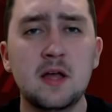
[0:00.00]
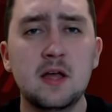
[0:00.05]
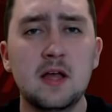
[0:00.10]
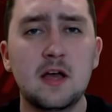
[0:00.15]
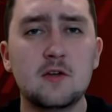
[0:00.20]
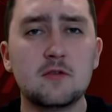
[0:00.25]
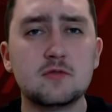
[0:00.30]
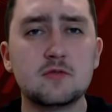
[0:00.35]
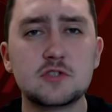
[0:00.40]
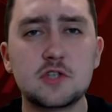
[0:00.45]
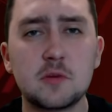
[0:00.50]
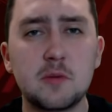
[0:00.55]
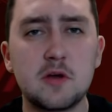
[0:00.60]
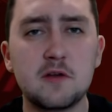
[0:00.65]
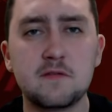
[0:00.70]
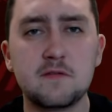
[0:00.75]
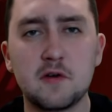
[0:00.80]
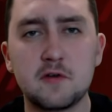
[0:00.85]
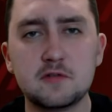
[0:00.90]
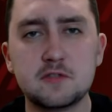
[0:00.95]
and also by
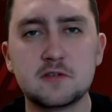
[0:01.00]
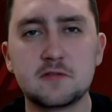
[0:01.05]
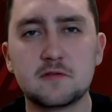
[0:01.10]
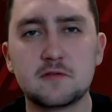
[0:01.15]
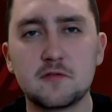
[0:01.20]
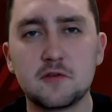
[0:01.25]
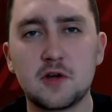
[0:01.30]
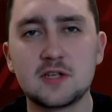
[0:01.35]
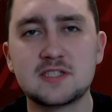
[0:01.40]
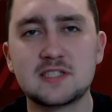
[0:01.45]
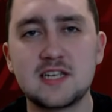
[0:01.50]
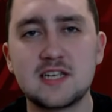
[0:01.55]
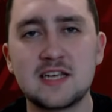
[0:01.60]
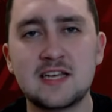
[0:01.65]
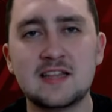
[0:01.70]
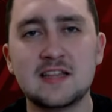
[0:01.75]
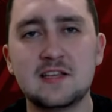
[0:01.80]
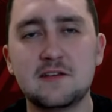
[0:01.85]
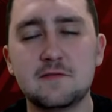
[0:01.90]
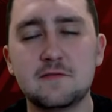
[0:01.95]
voting for us
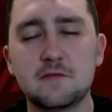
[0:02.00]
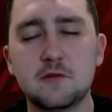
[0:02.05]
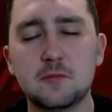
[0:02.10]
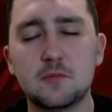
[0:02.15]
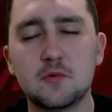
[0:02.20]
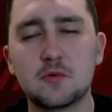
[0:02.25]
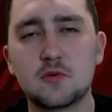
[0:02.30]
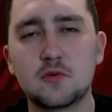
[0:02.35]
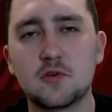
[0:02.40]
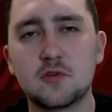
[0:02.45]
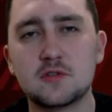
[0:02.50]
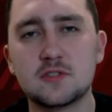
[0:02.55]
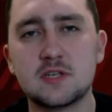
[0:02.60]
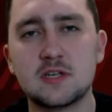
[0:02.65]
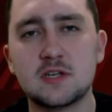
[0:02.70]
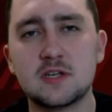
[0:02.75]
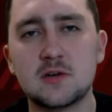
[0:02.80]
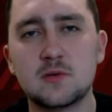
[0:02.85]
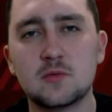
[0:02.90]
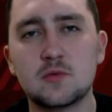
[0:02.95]
in the Football
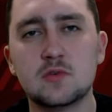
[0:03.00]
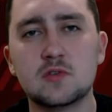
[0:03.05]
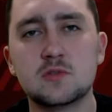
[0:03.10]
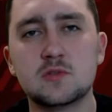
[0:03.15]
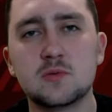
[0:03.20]
Content Awards,